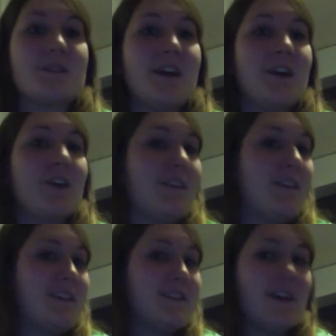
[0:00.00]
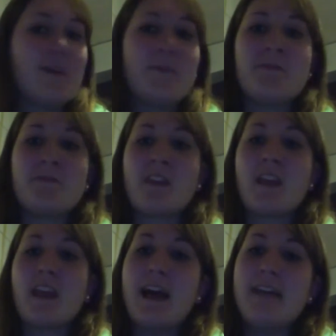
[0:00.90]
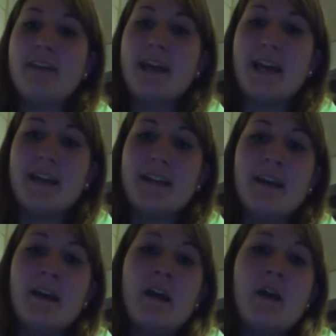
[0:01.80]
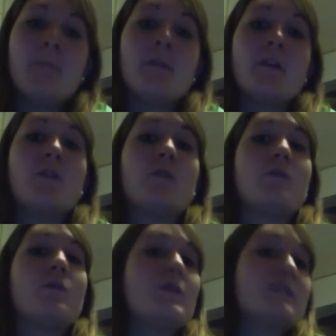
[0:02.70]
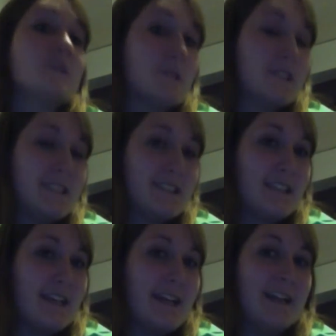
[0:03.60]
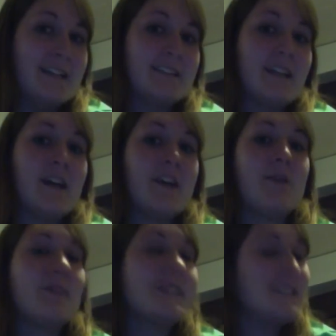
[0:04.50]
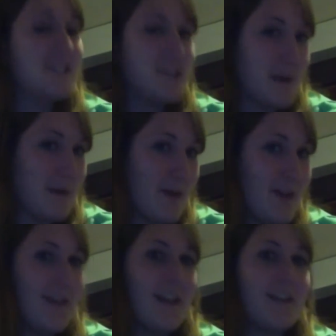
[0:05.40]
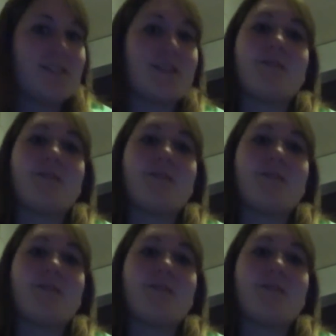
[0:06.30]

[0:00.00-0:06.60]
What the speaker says: a good thing to know. And then Golden Words is a humorous newspaper that is